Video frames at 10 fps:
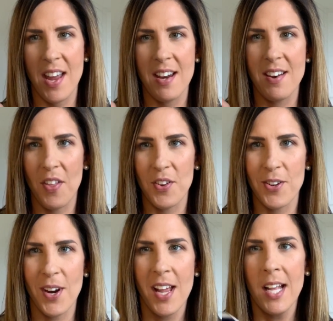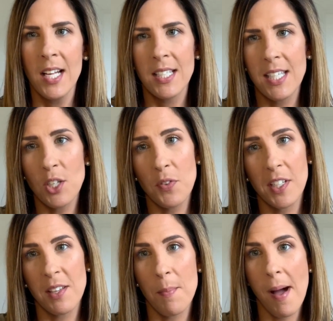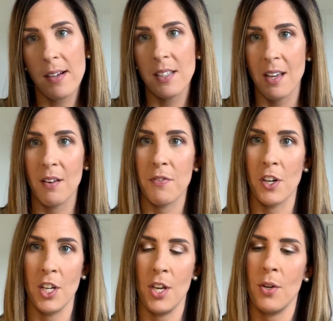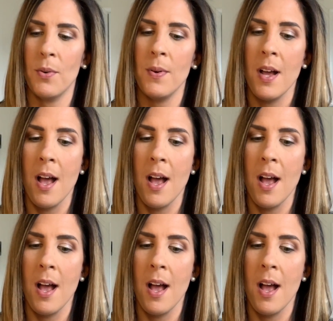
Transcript: another Stitch Fix unboxing for you.